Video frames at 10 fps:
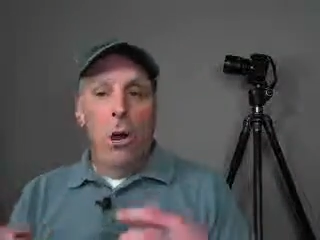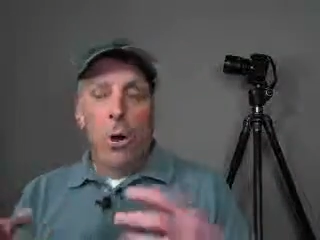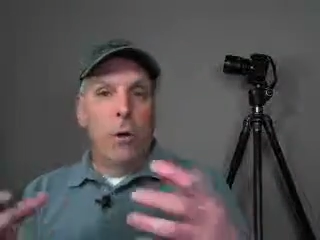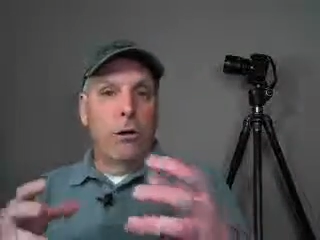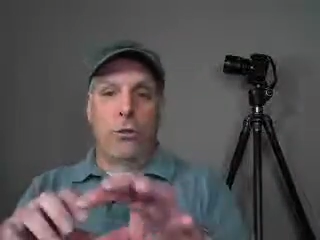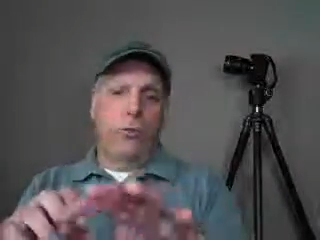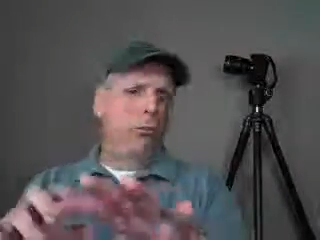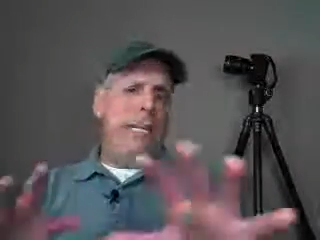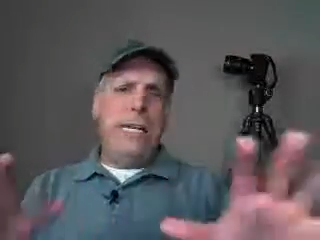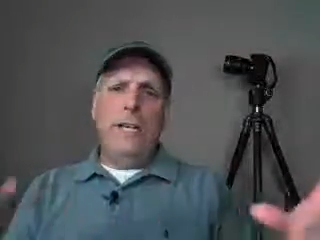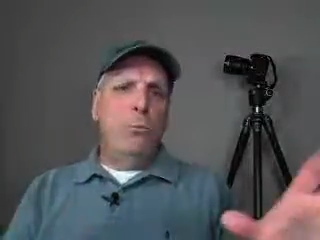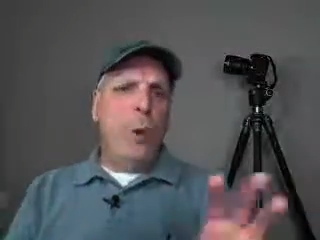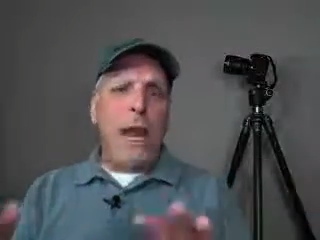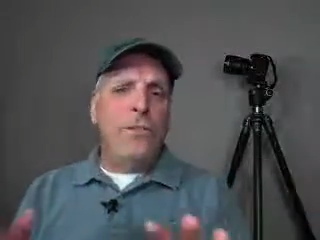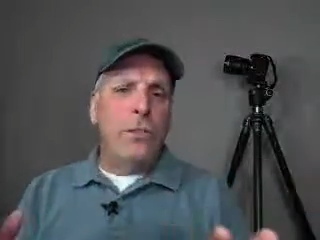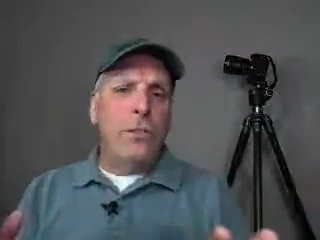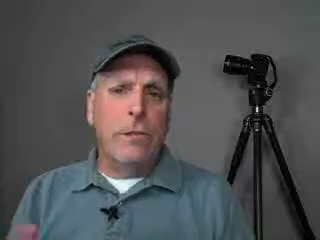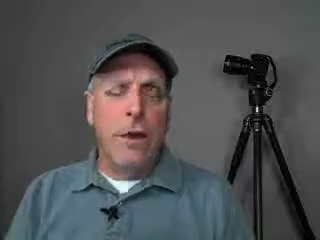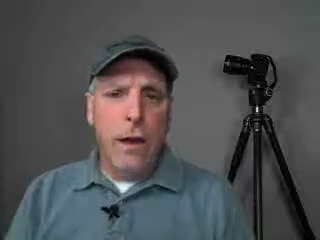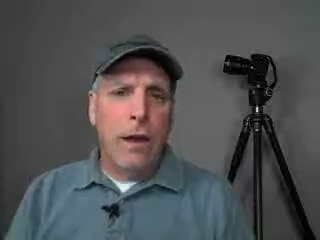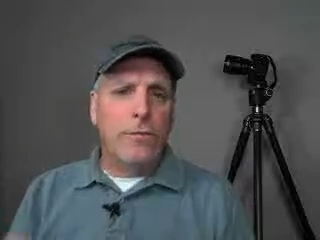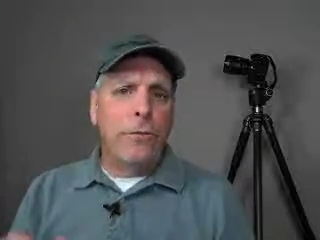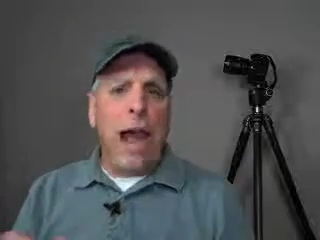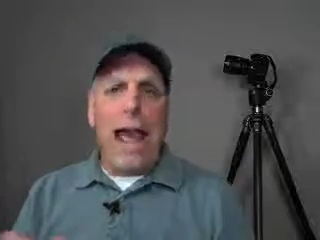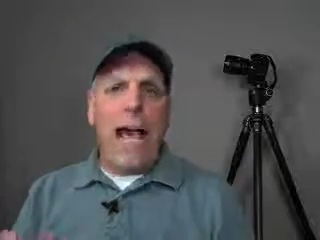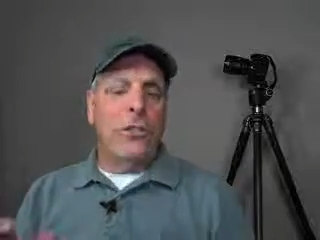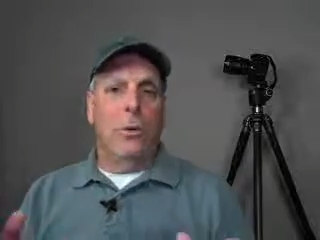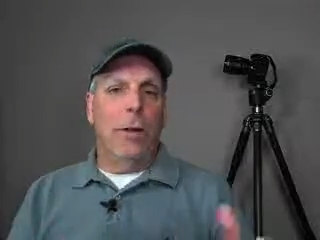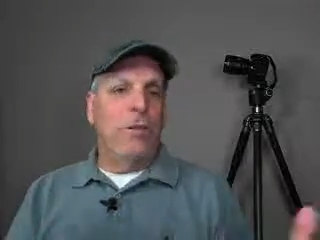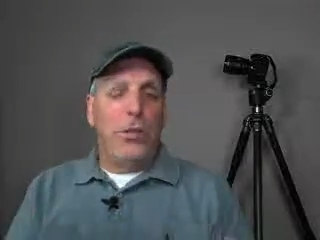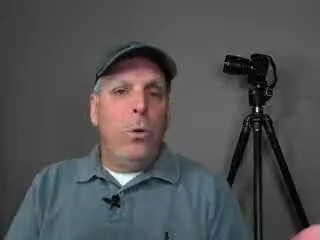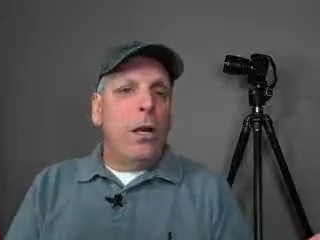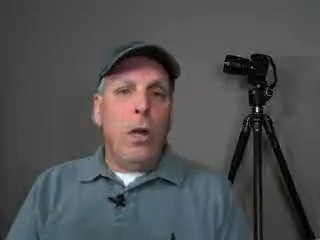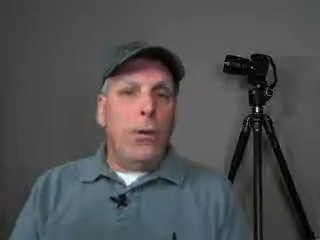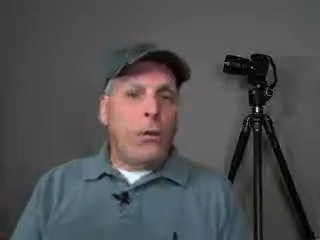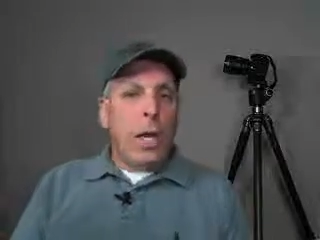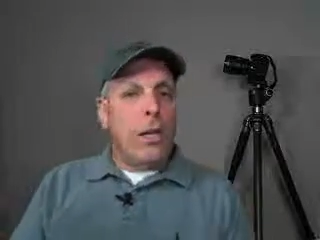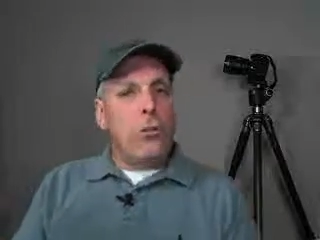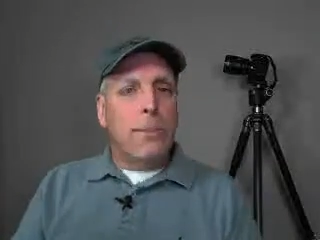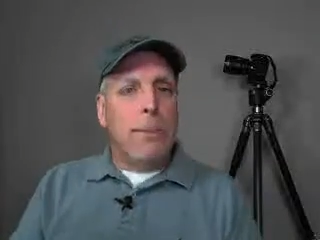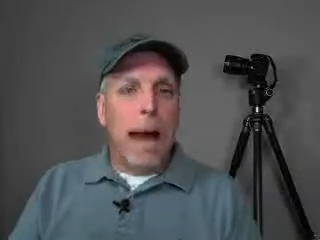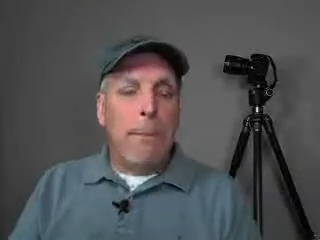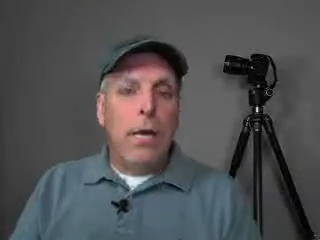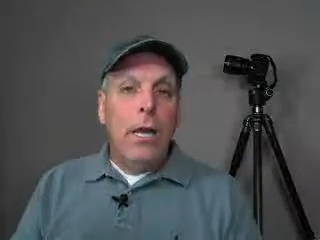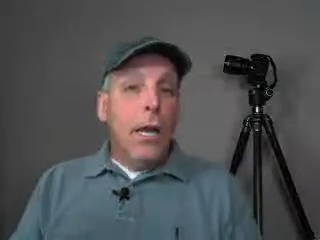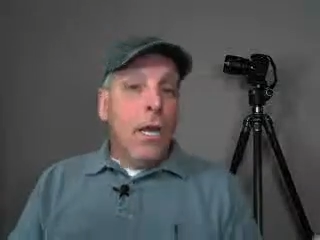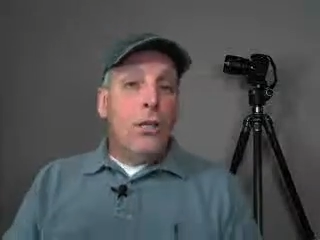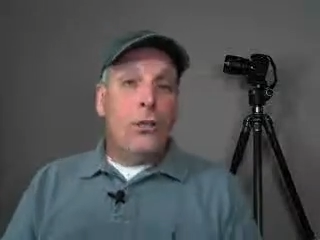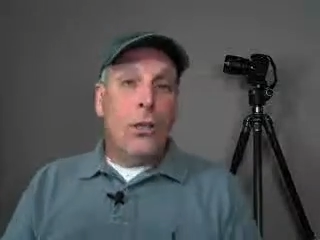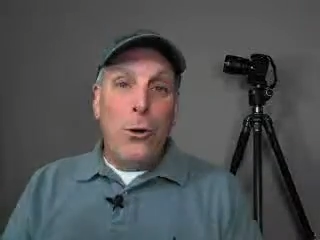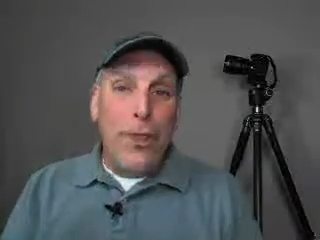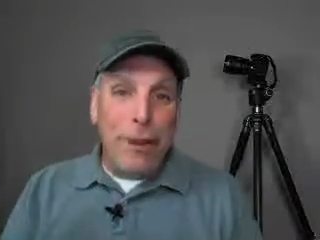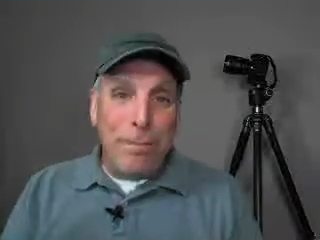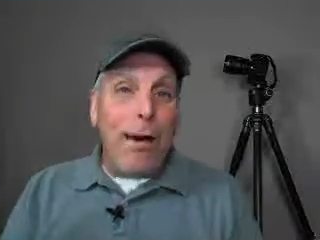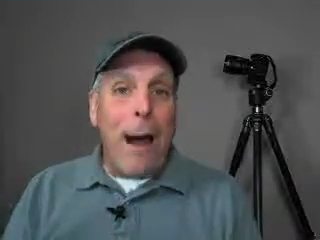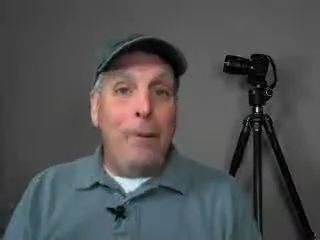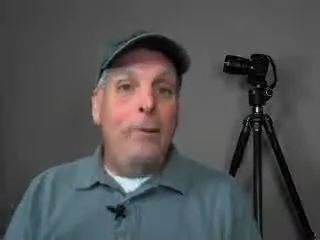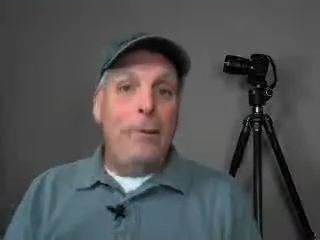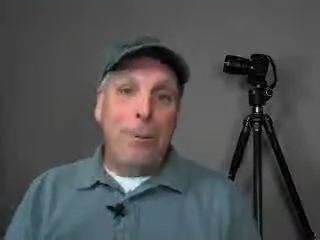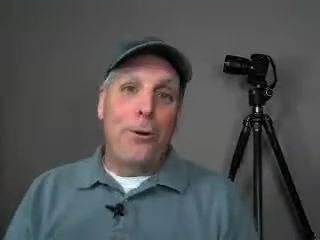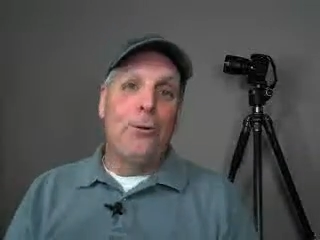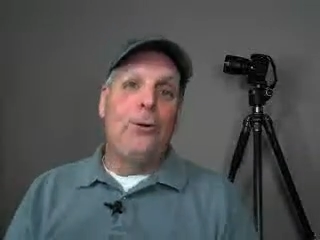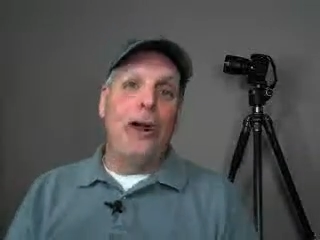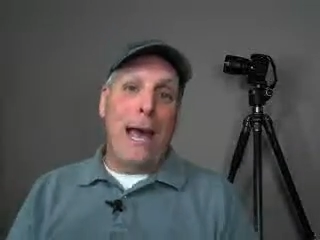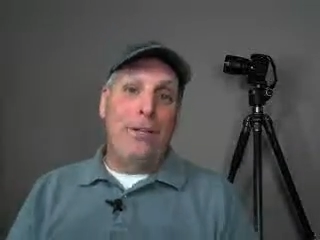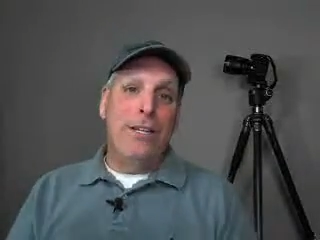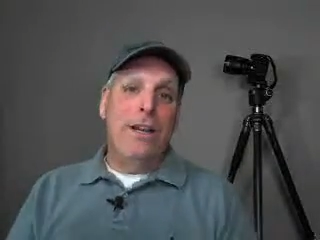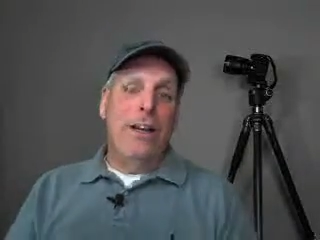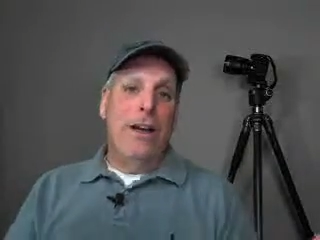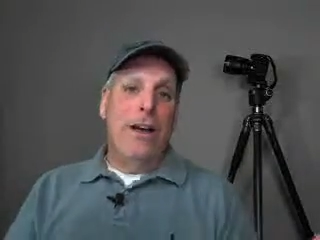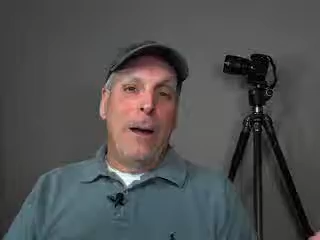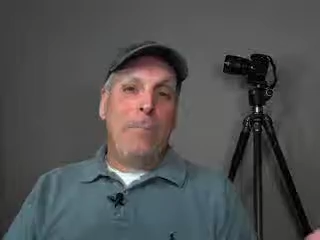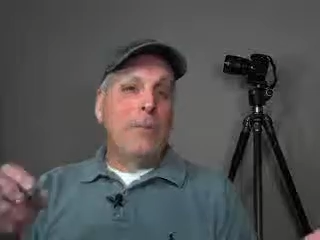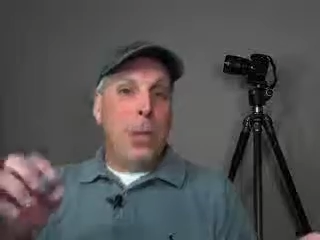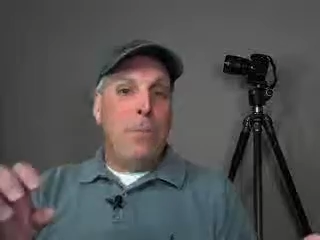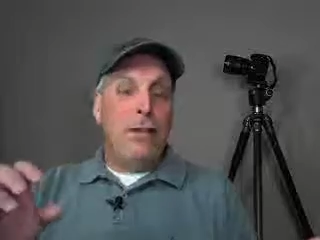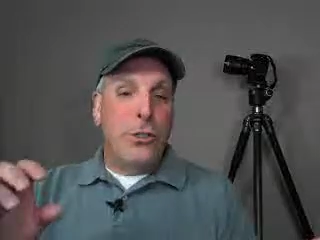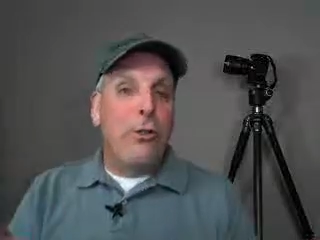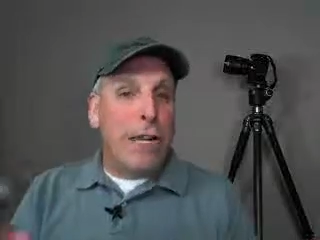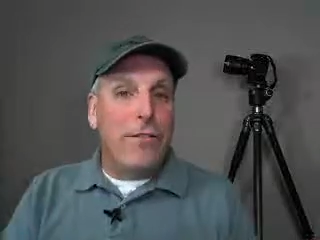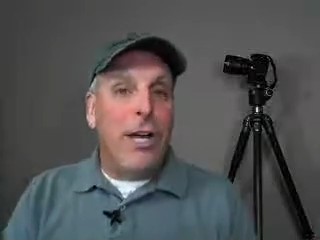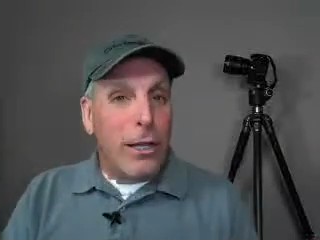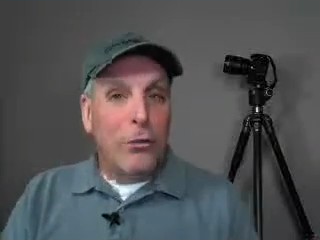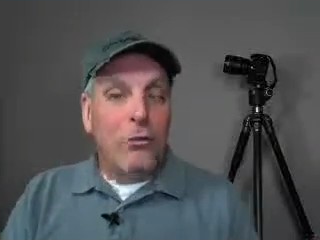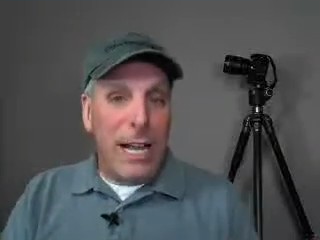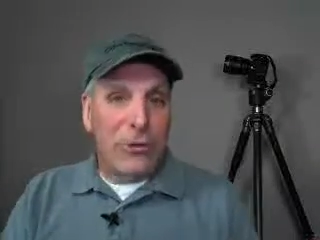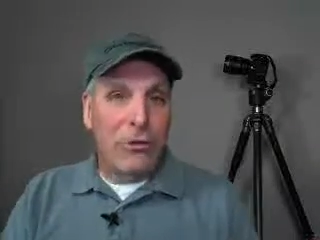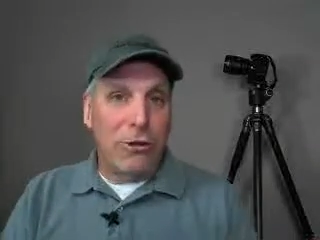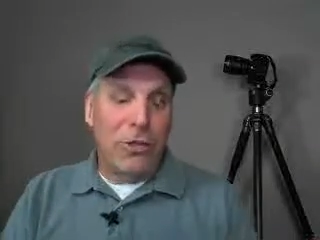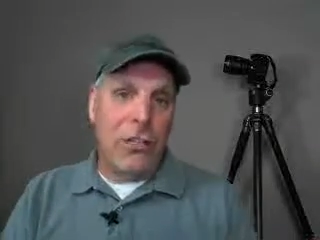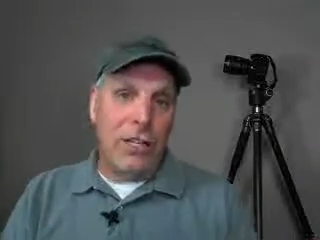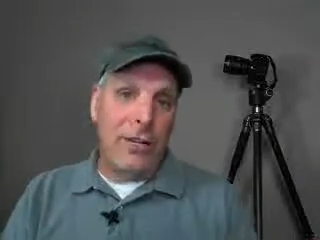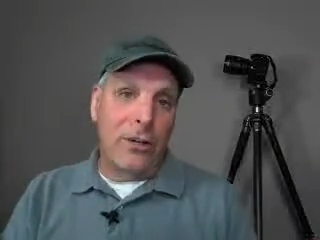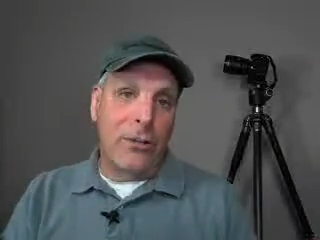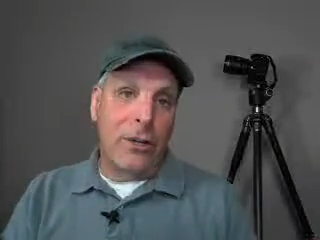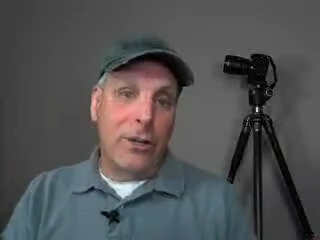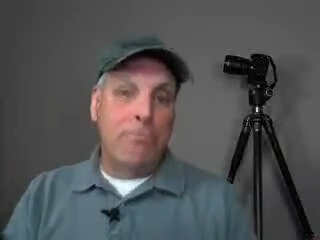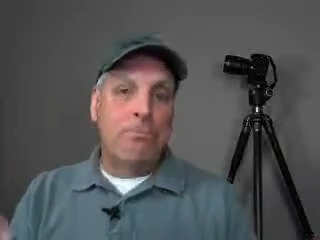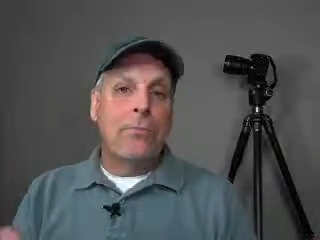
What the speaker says: or green waves of grass or whatever, you want all those colors to pop. So they've probably programmed some degree of color saturation in there too.